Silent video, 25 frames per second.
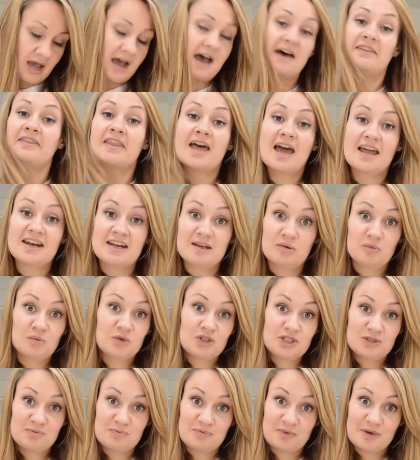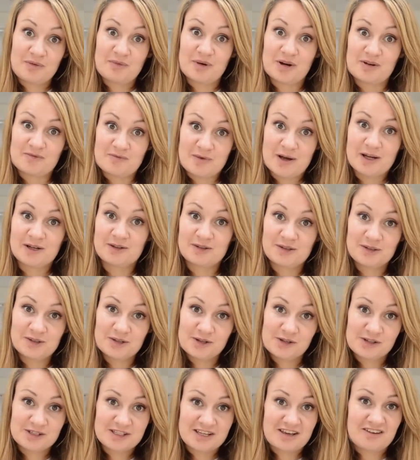And then it wouldn't be one of my
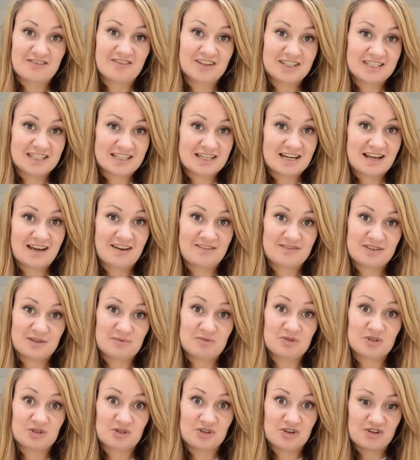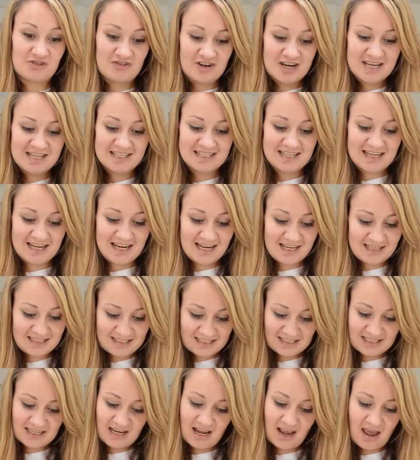hauls if it didn't have some dungarees in
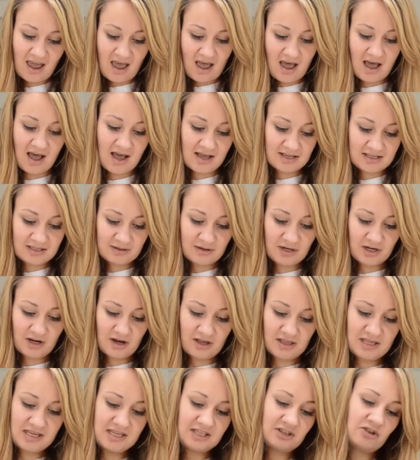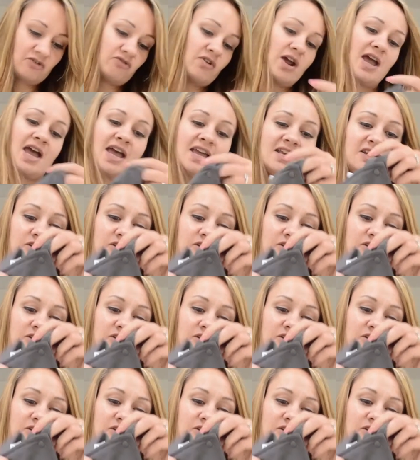it. Uh, so I got these grey